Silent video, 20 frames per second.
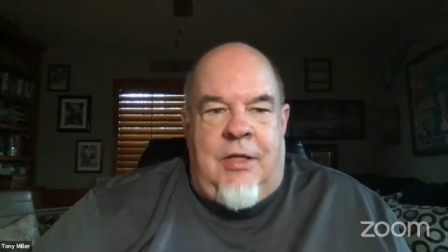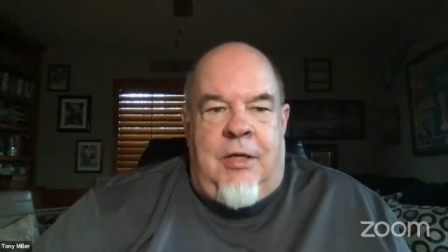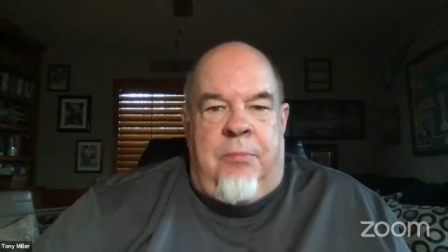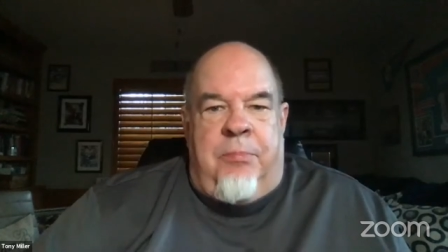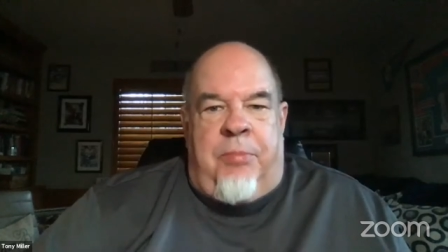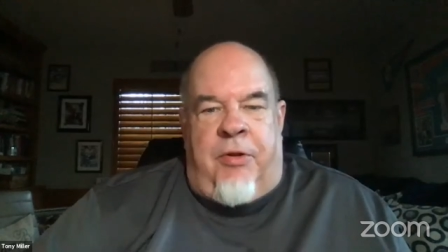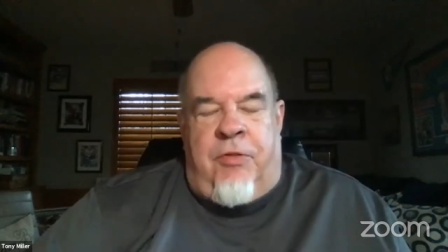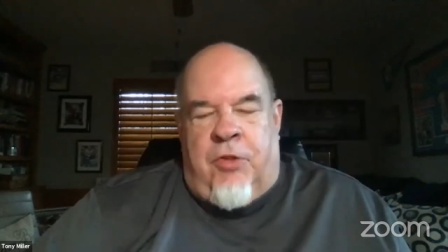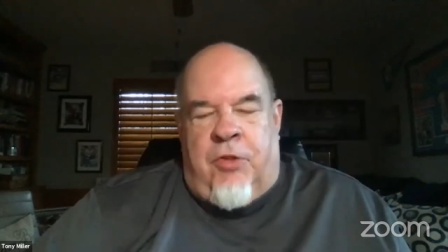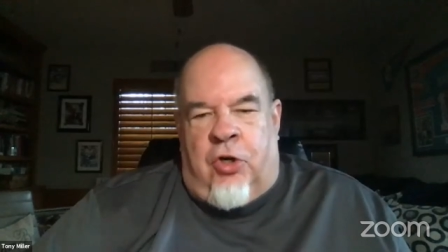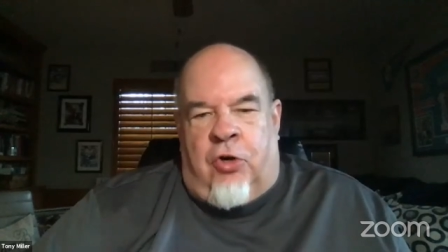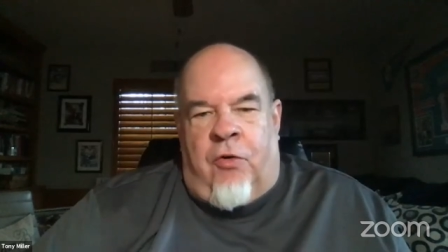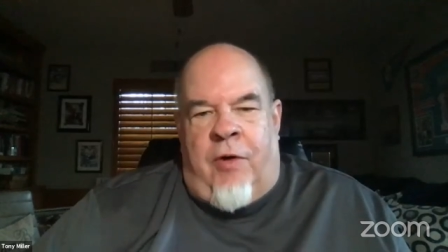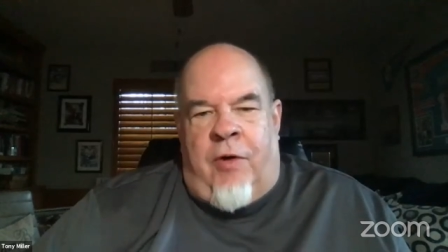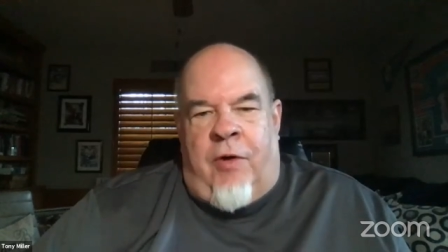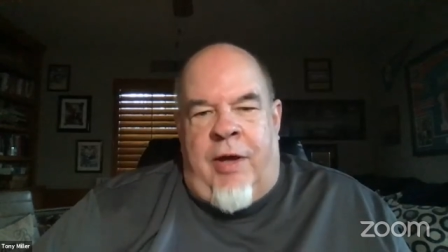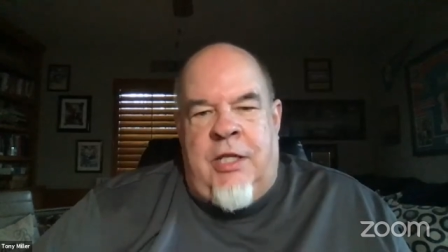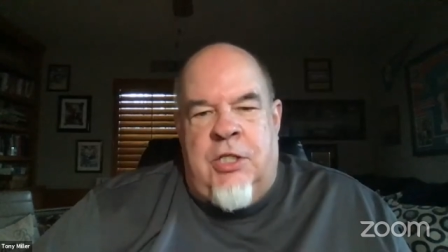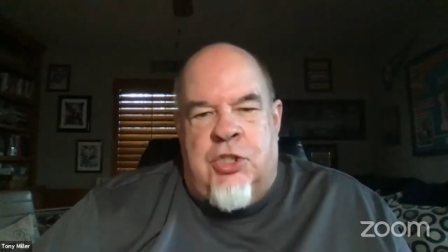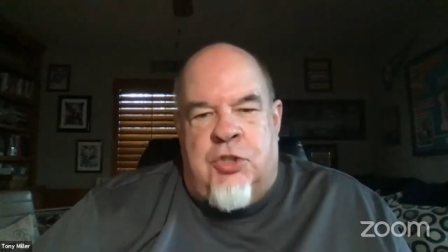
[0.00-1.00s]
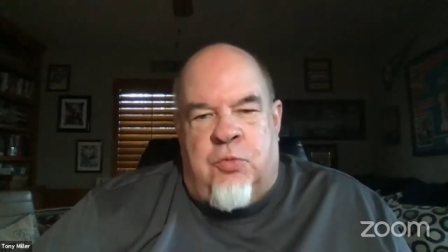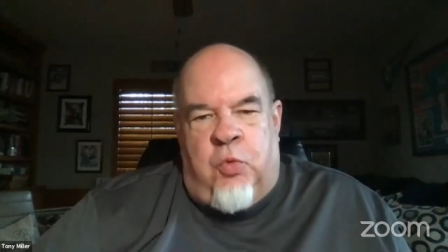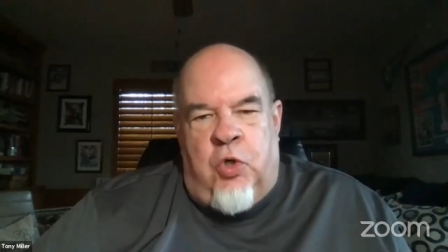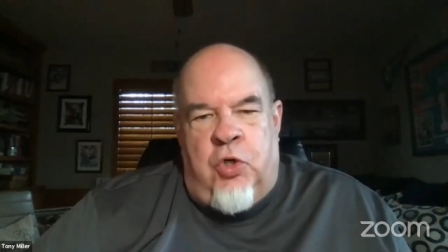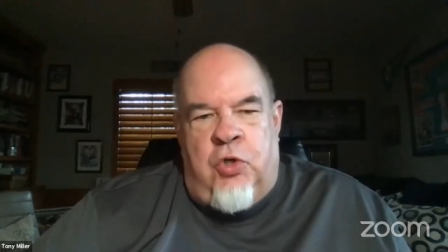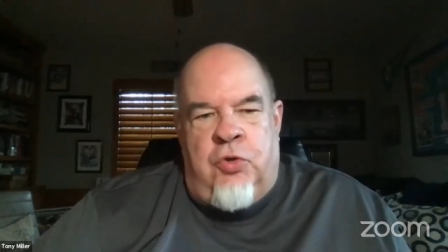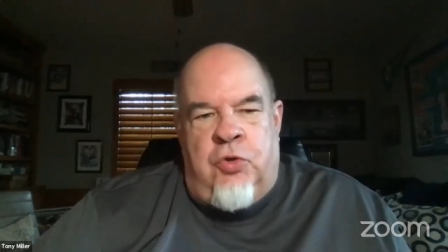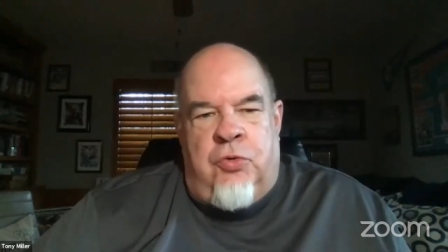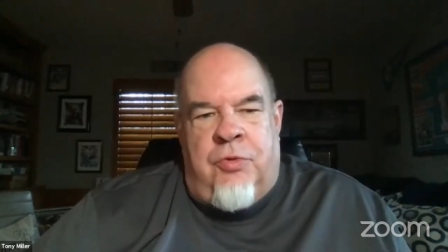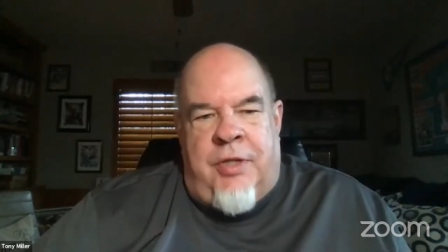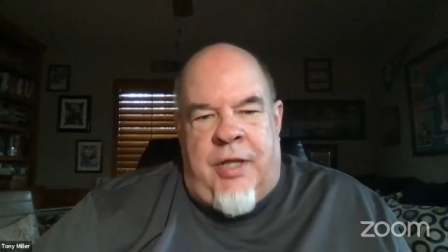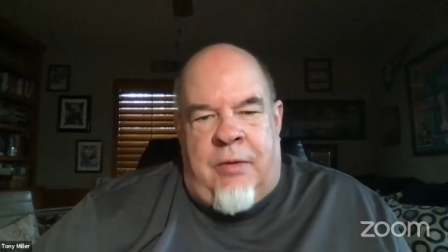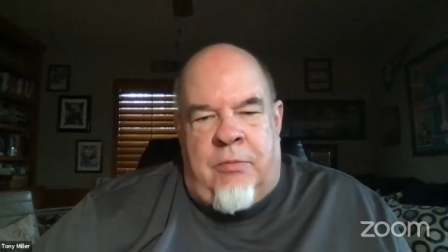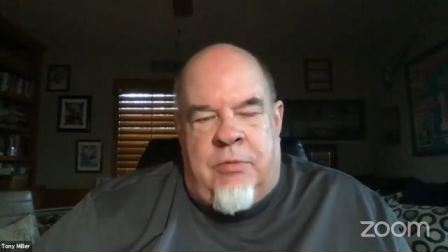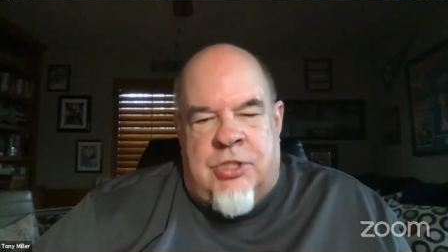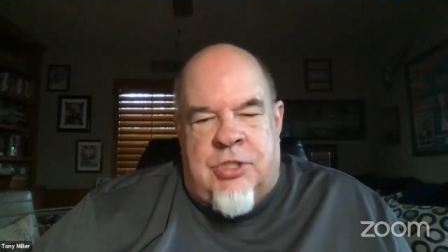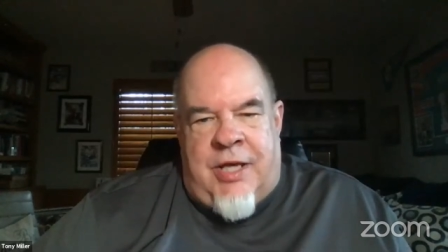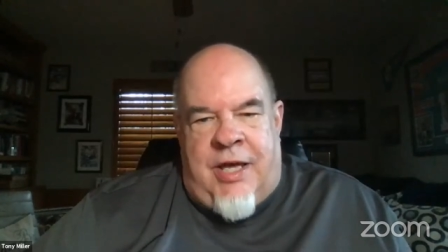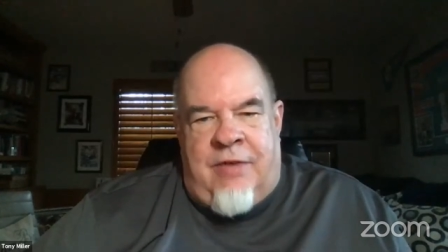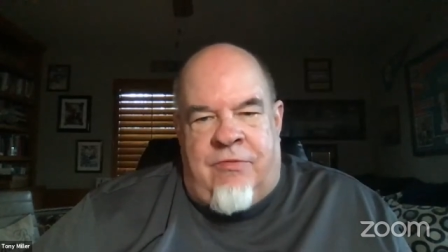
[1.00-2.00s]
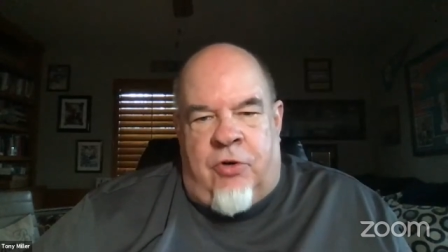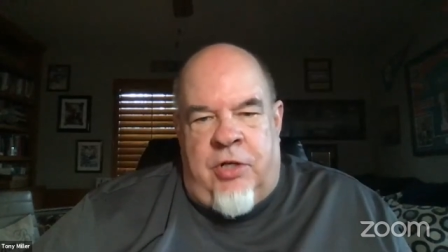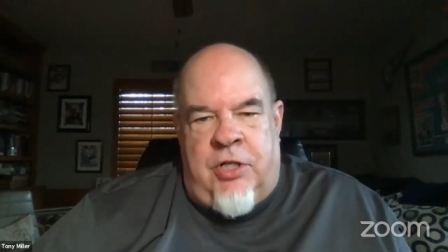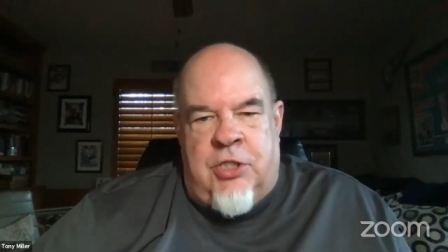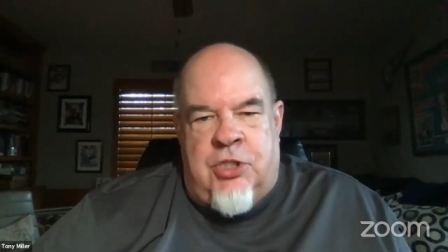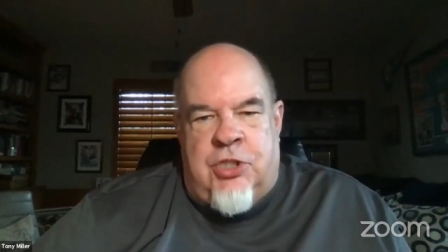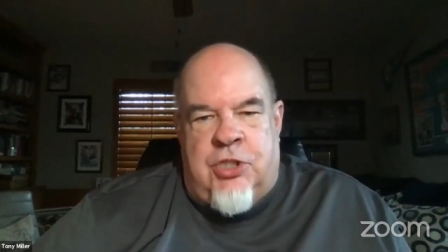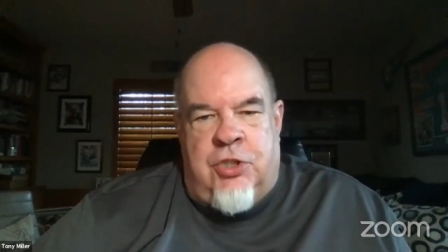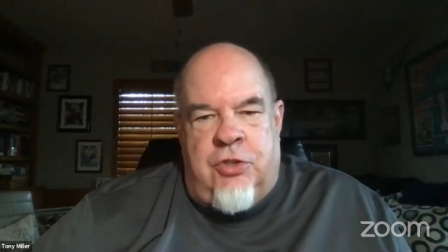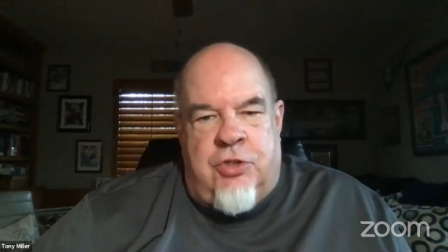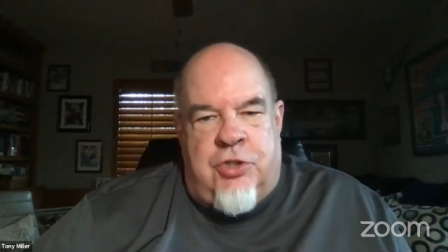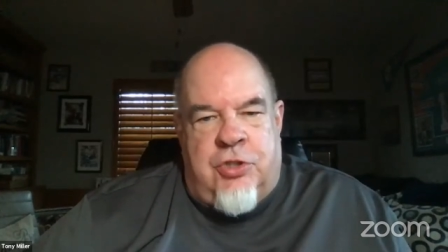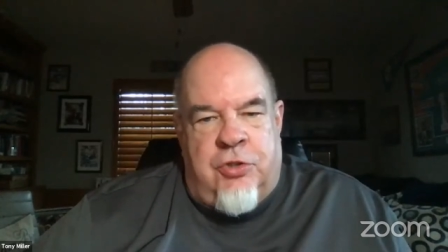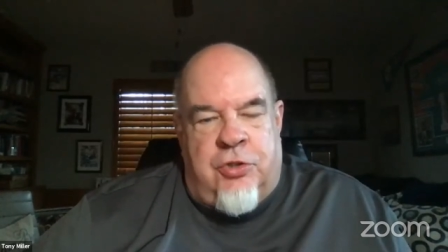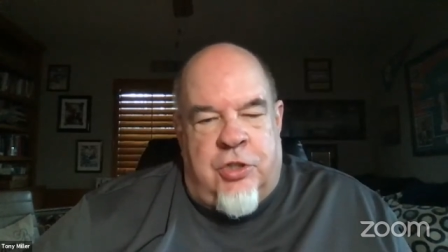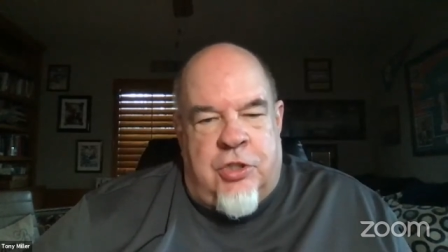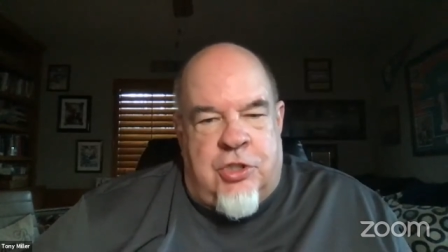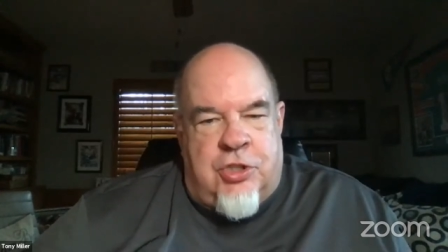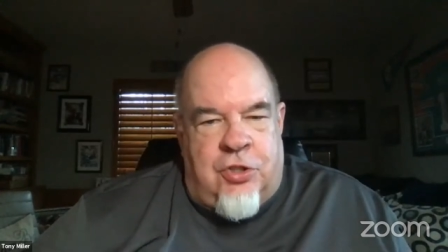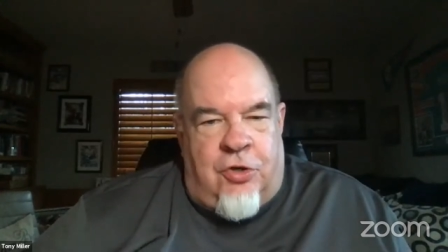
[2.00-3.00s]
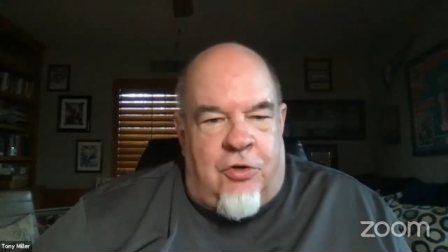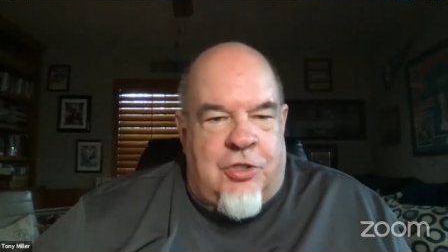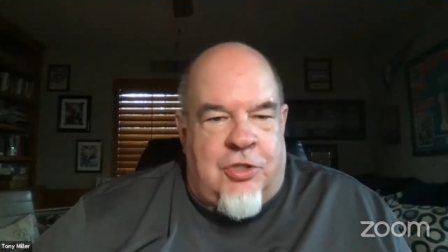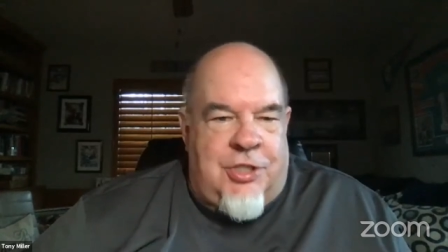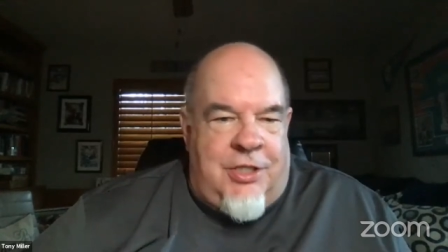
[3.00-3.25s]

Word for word: But the greatest wound that was ever issued to the church,